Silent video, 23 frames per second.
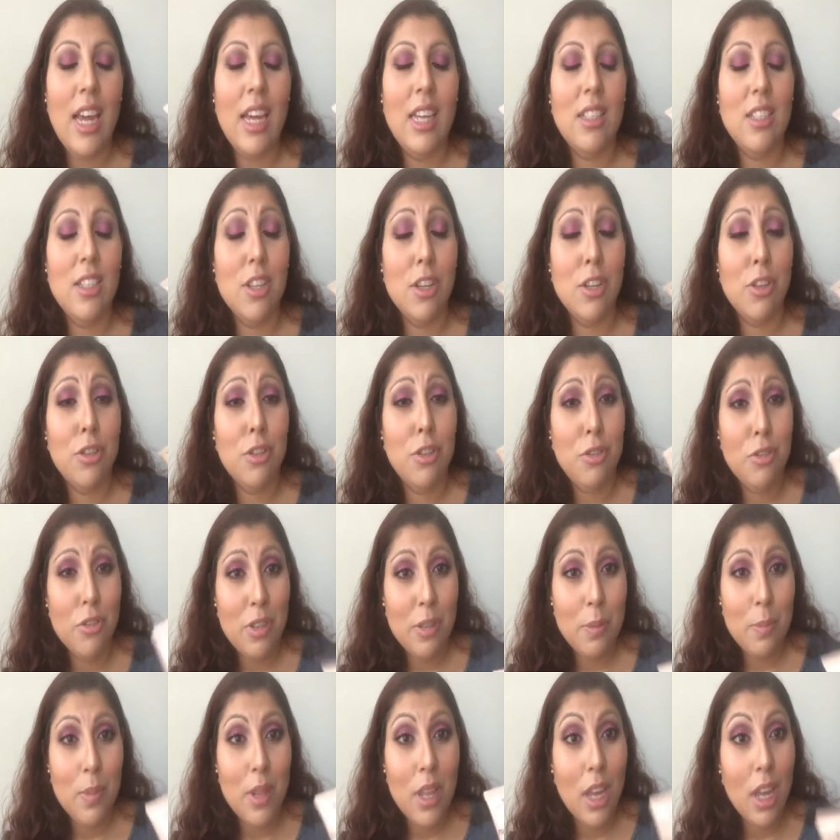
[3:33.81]
It's
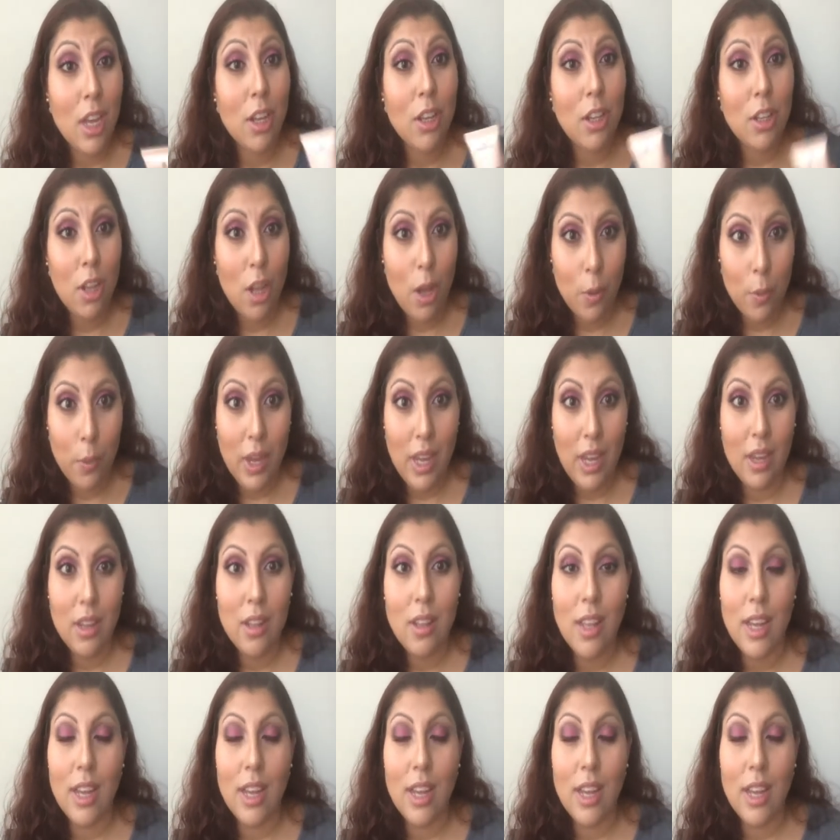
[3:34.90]
extremely glowy.